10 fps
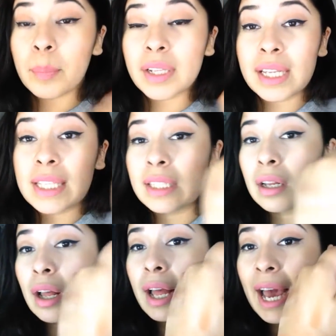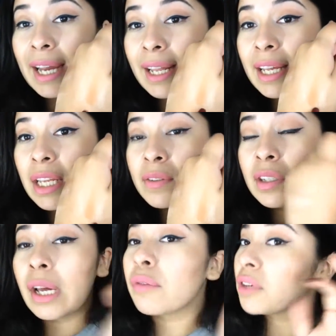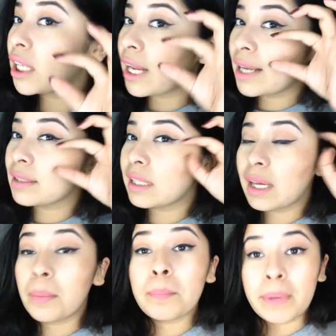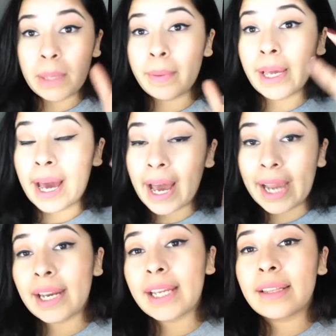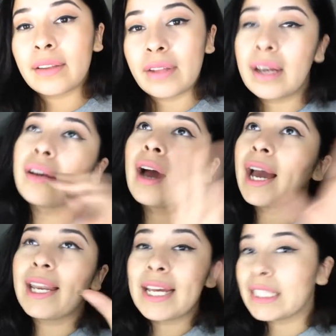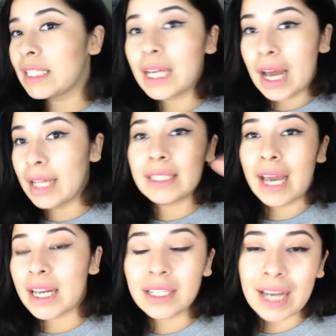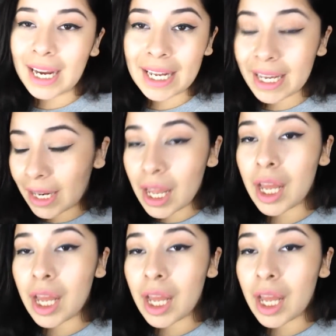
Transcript: But this highlight gives you that really nice like beaming highlight, like highlights the gods kind of highlight.